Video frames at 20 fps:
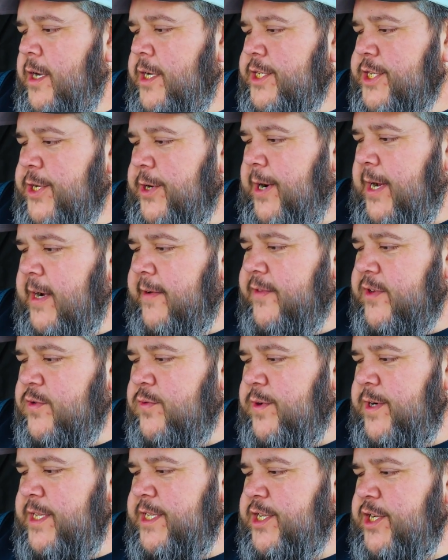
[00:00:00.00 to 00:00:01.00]
So out of a
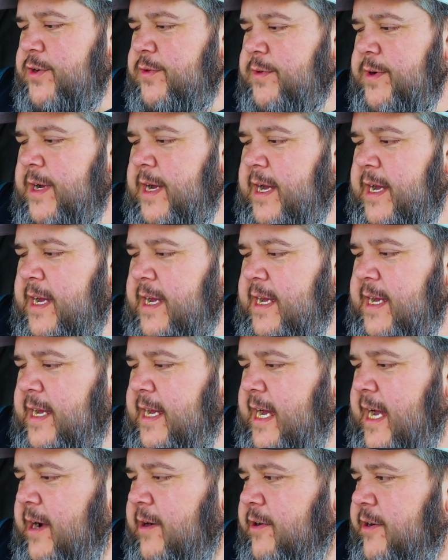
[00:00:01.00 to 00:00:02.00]

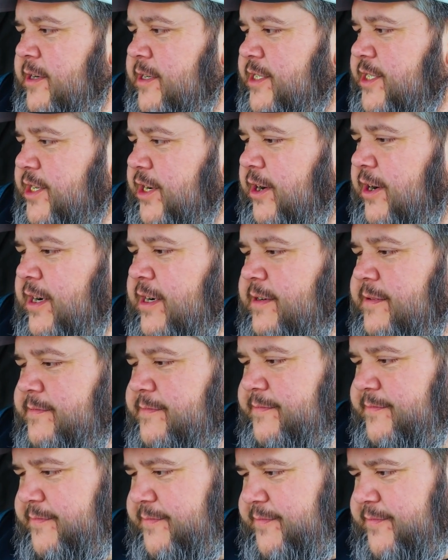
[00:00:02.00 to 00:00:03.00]
22-hour start,
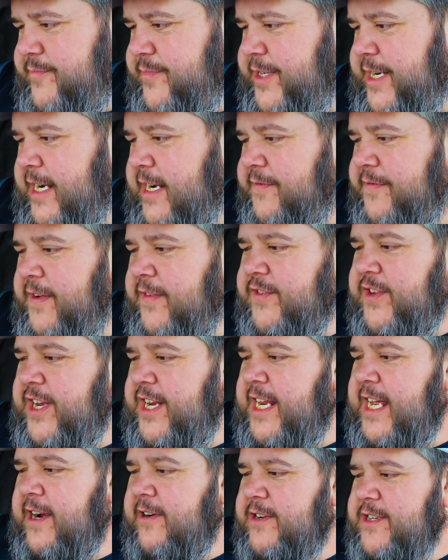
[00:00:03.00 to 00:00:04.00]
we're down to
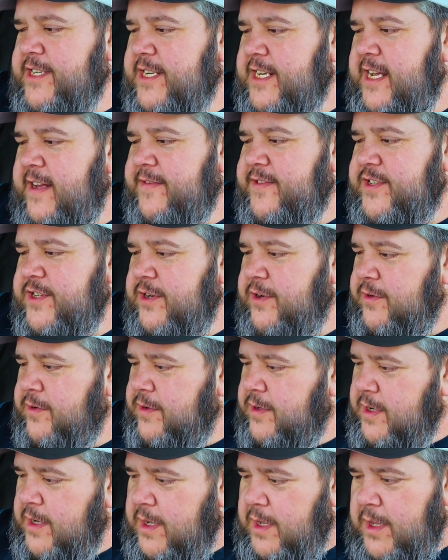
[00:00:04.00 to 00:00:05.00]
15 hours left. So